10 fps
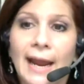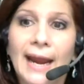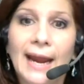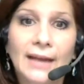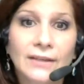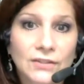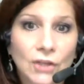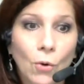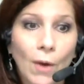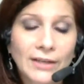And
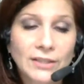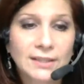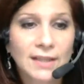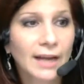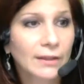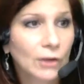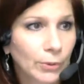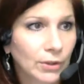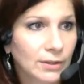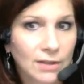so I just signed their
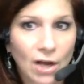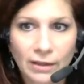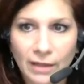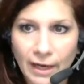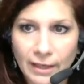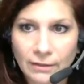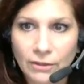books online.